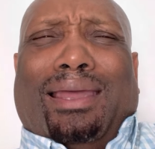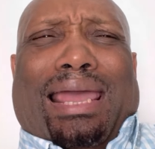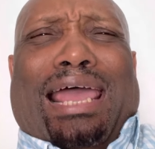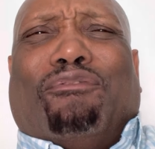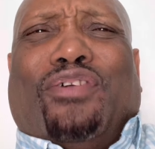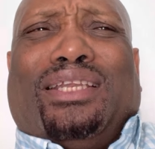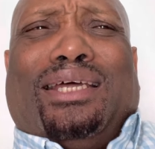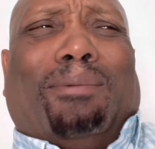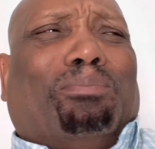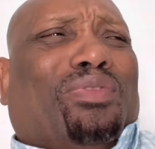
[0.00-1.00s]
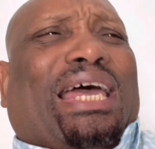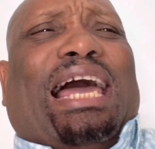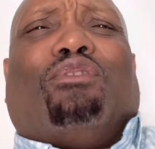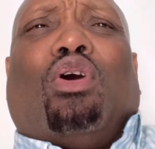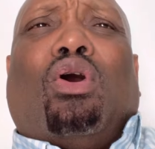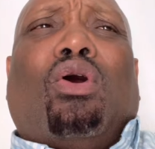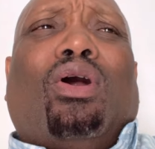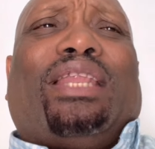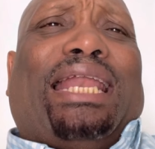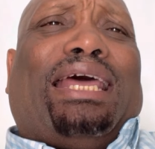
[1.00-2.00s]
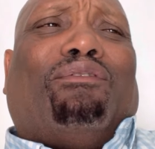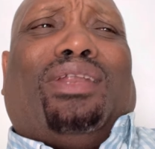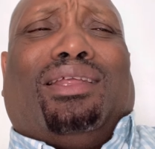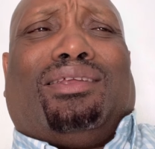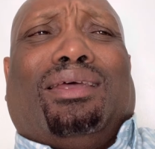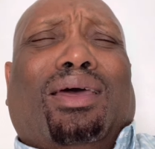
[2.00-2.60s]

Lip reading: And for them to have all that evidence,